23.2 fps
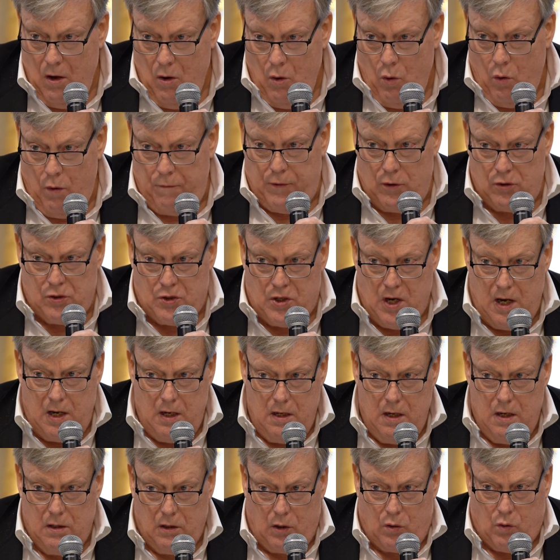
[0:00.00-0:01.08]
Well, if you're sitting
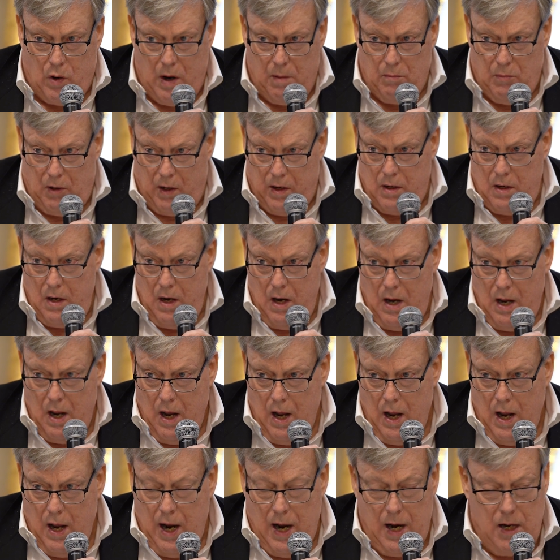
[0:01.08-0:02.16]
in the Kremlin
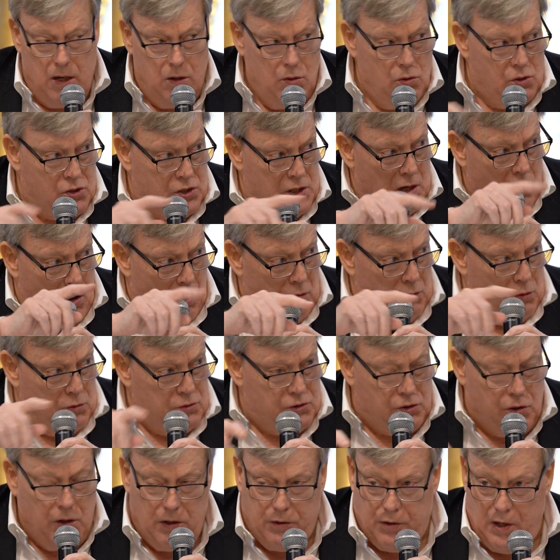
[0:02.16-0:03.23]
and you see all
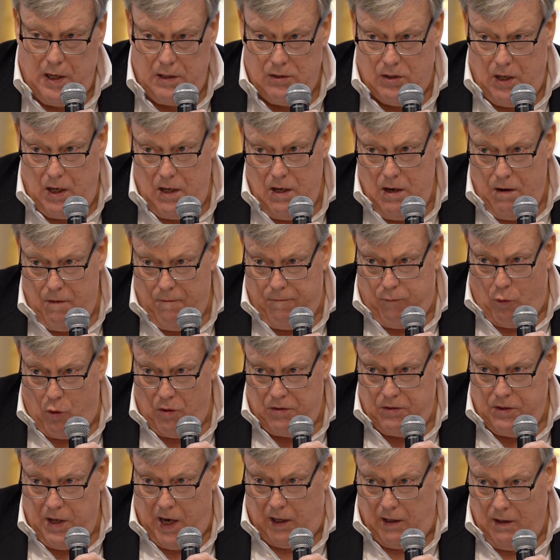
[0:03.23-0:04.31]
those three things, and he did a
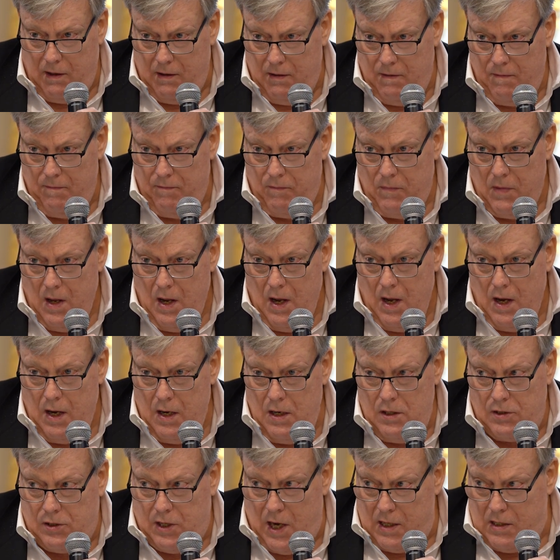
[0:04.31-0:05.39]
fourth thing.
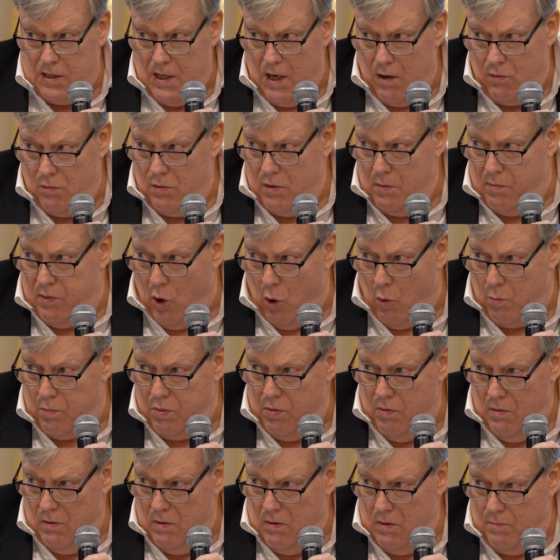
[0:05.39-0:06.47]
He sat down with the
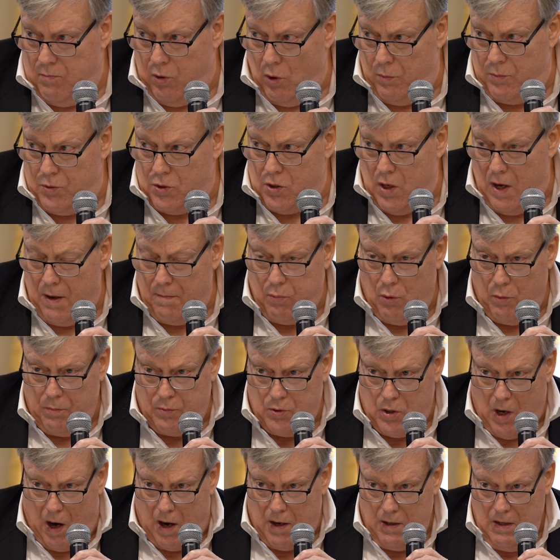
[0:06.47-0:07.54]
Pope
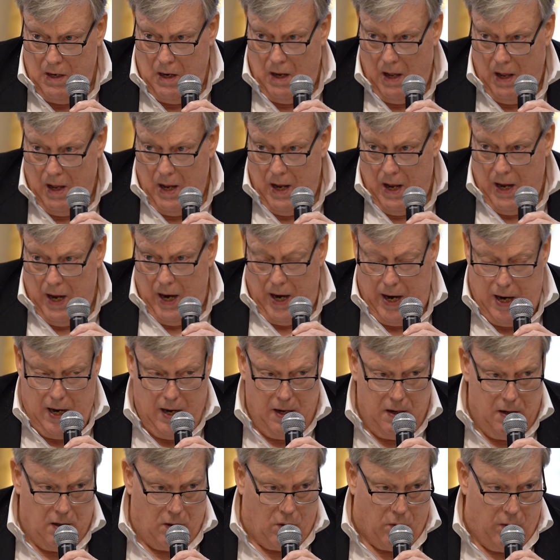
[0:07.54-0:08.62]
John,
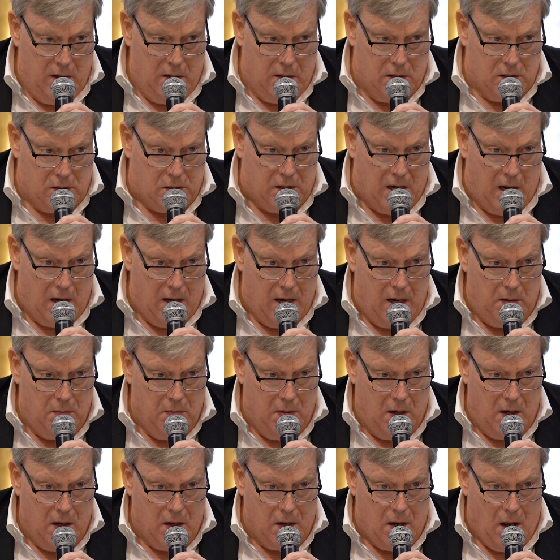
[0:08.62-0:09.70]
and agreed to send $8
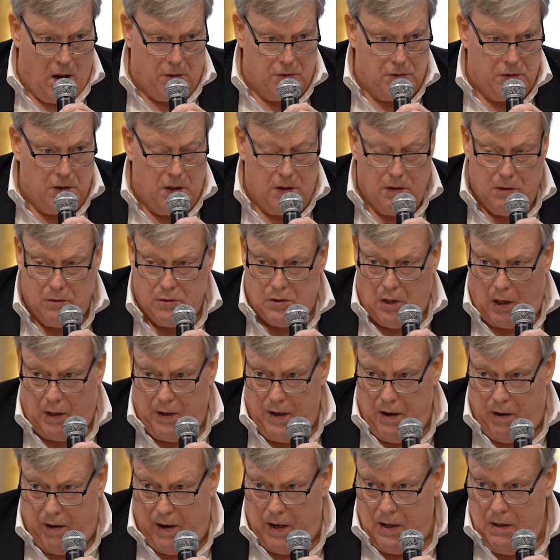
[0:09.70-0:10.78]
million a year to
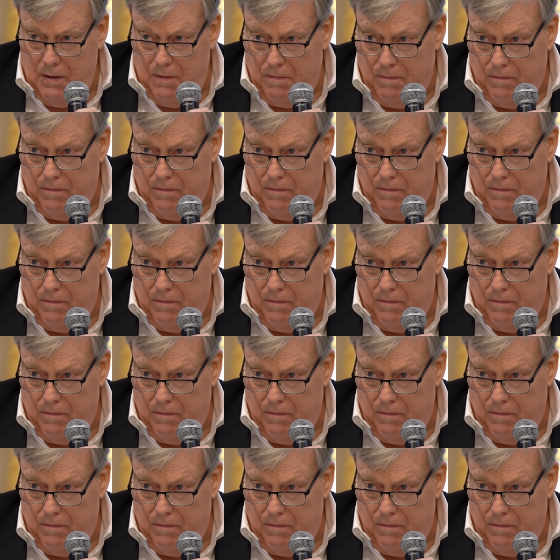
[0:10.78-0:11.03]
Solidarity.